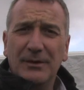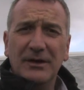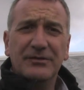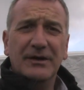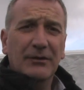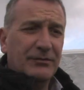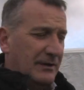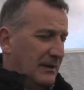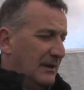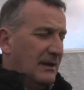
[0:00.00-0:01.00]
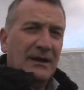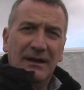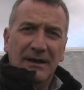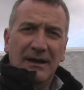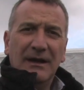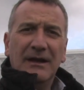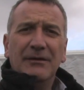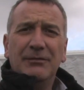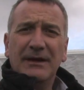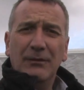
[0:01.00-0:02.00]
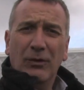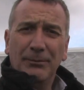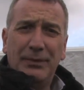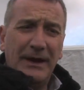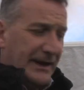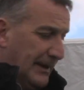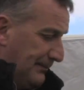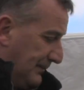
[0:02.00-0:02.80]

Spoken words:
by yourself, if you get one peg